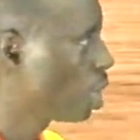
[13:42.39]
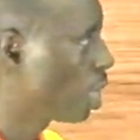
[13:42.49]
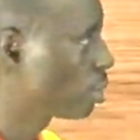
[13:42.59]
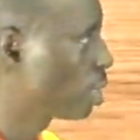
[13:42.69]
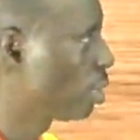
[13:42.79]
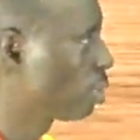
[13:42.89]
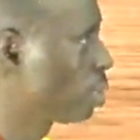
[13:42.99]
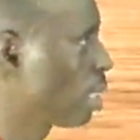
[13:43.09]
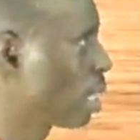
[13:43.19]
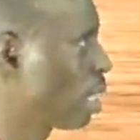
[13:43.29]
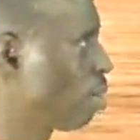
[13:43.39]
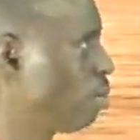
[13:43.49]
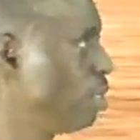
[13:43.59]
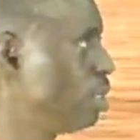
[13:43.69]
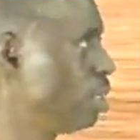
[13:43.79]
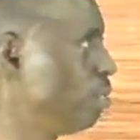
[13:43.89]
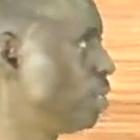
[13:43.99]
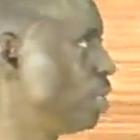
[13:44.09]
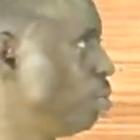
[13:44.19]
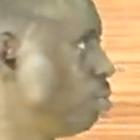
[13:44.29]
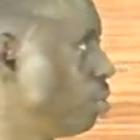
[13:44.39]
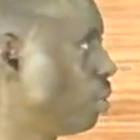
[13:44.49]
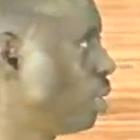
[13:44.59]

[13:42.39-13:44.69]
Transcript: scales that cannot be divisible